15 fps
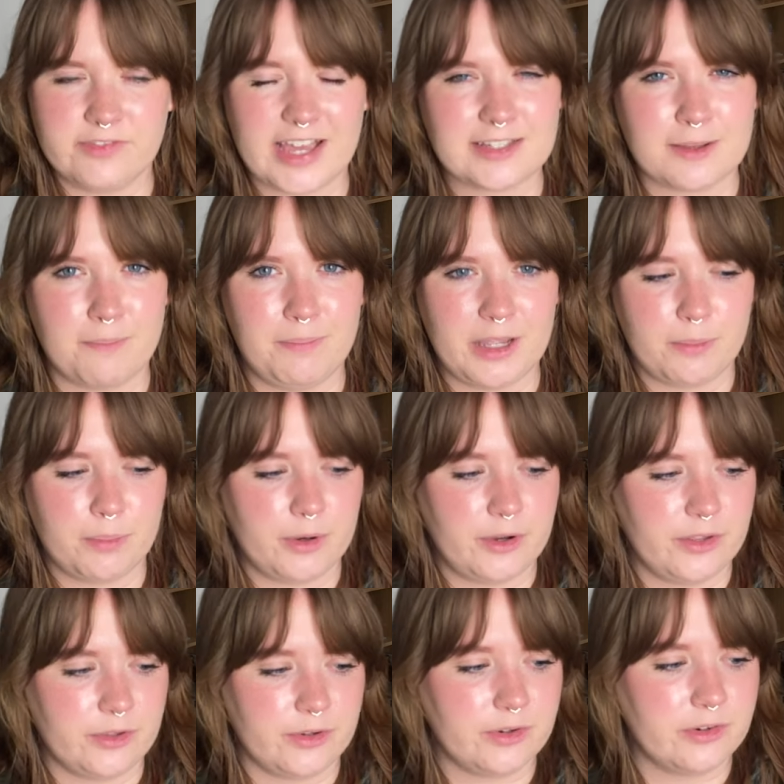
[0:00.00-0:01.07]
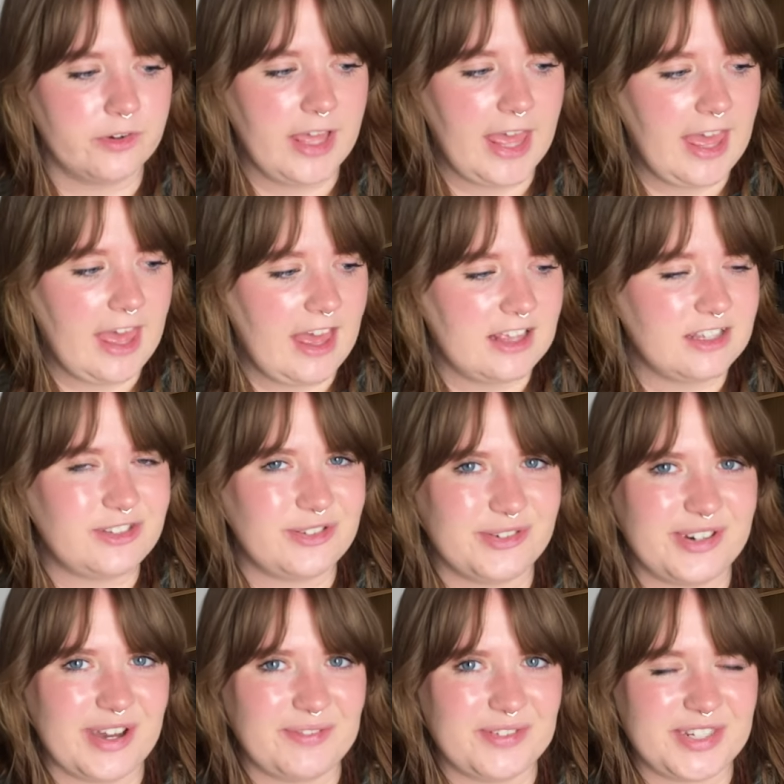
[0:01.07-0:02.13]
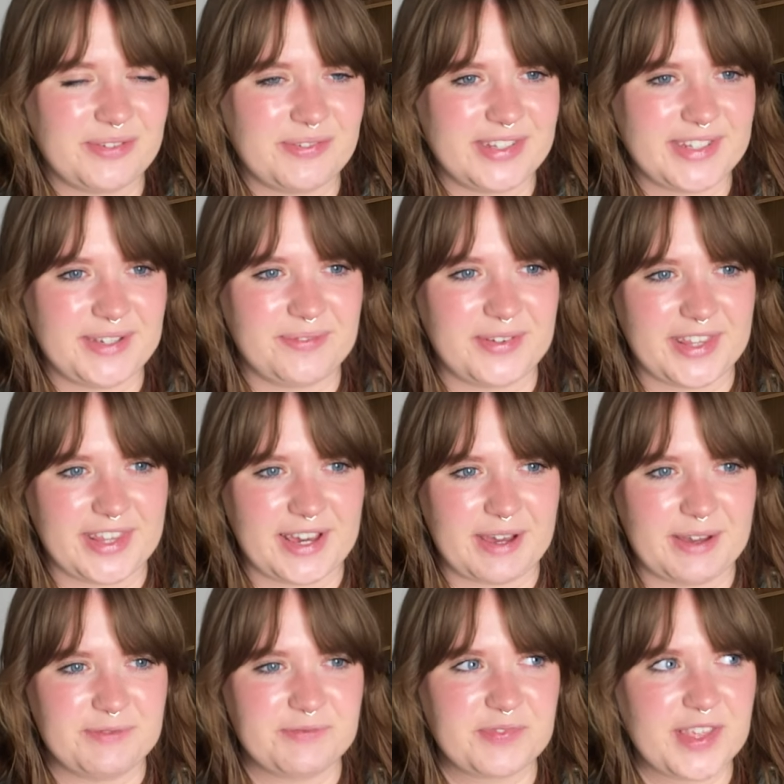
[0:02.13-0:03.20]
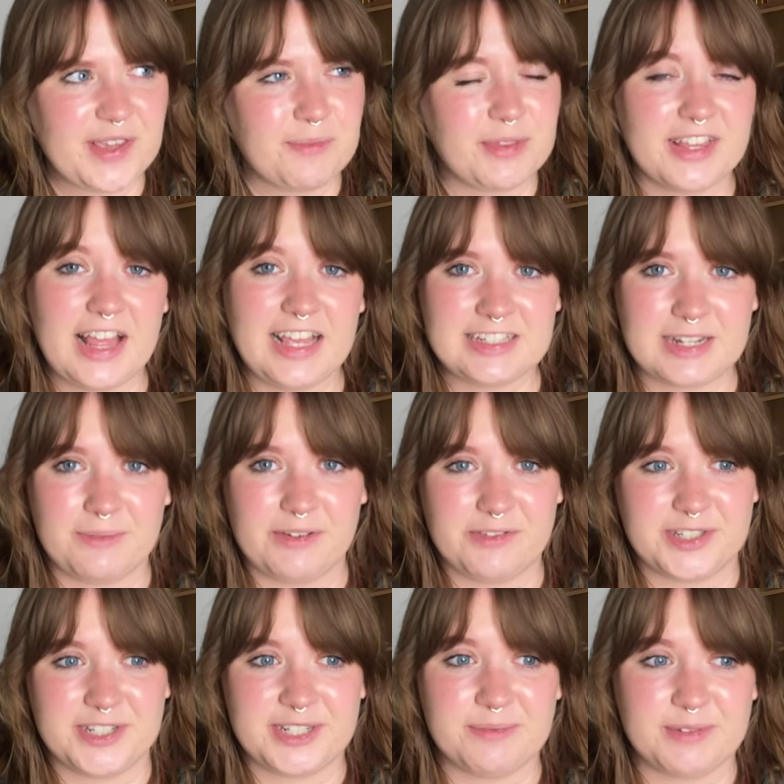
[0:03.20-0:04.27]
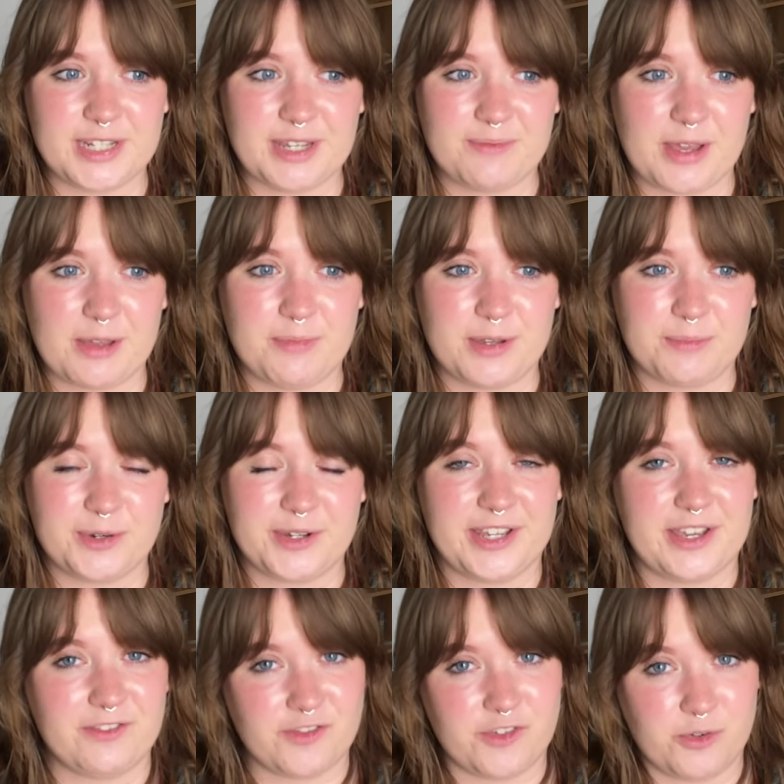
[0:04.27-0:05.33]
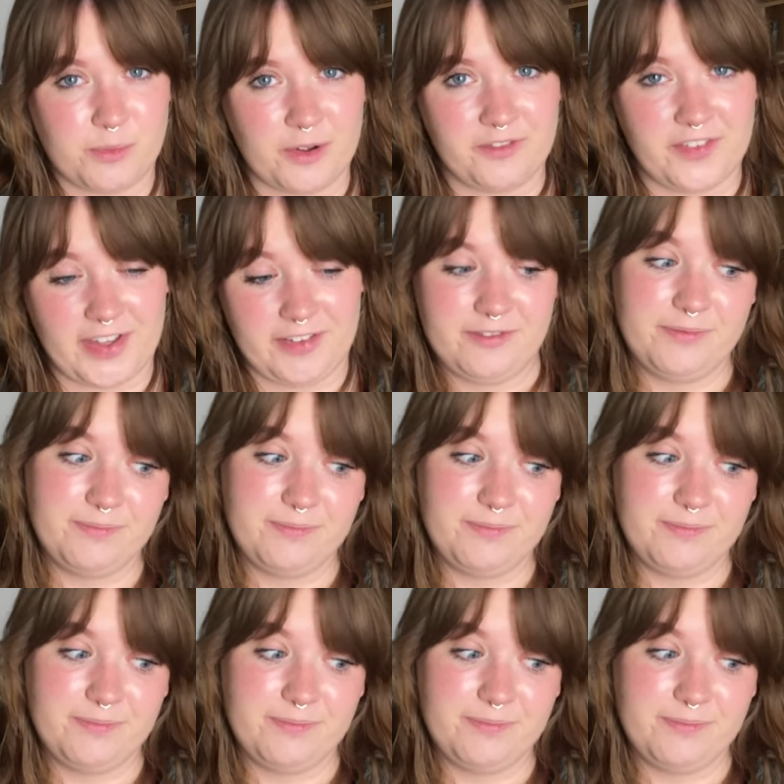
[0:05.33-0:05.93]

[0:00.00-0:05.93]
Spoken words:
That's a big boy though, so I'm intimidated by that, but the last time I was intimidated by a big boy I gave it 4.5,